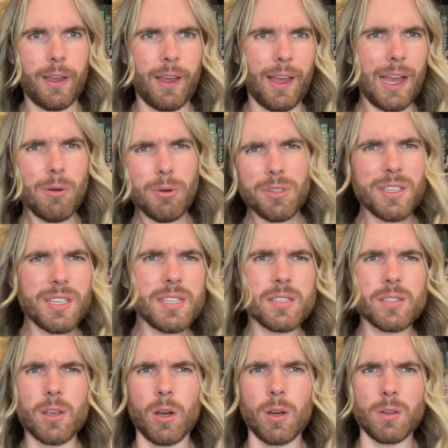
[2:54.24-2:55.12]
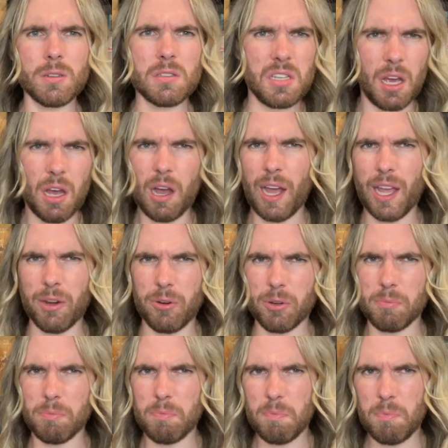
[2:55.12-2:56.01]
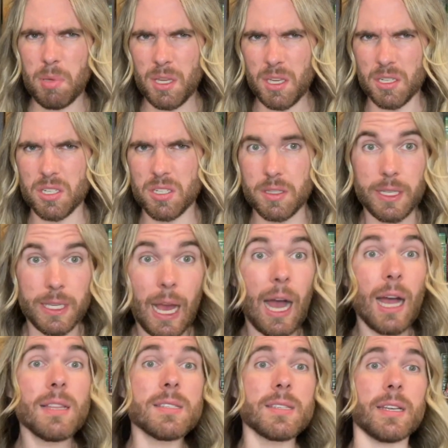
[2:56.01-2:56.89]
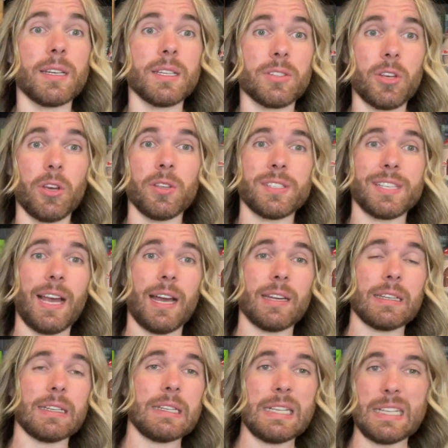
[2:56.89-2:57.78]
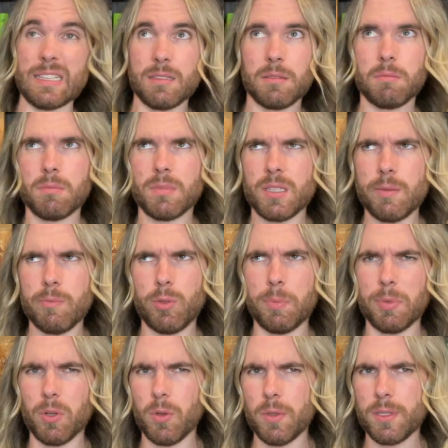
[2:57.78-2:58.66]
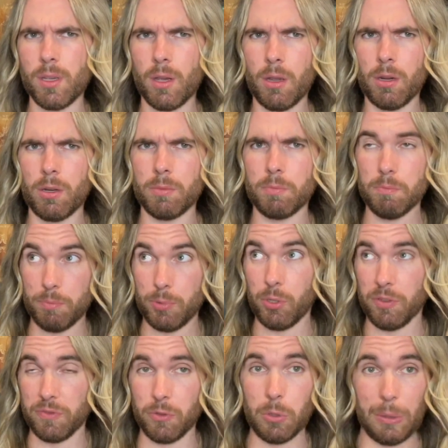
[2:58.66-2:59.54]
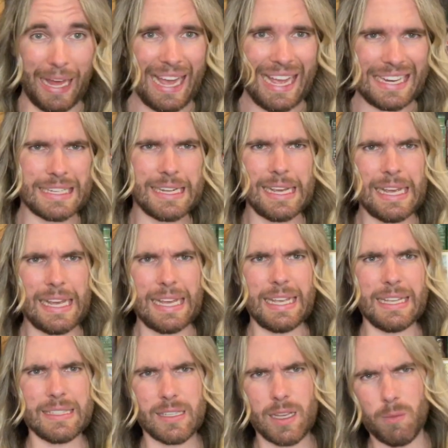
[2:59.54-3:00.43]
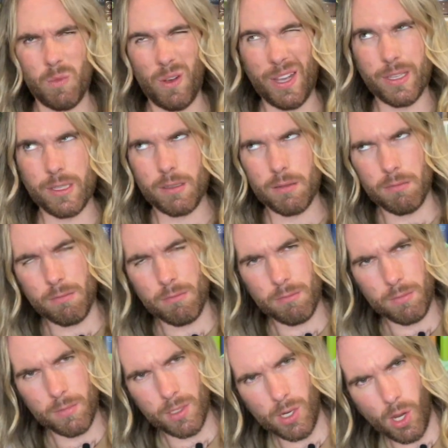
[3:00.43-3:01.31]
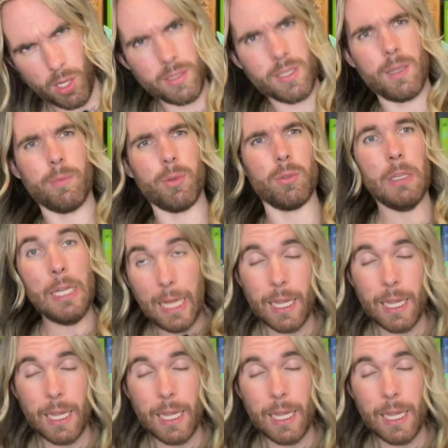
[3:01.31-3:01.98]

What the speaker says: How are these songs higher in pitch? The answer, it turns out, is simple but also beautiful, and in some ways, not simple.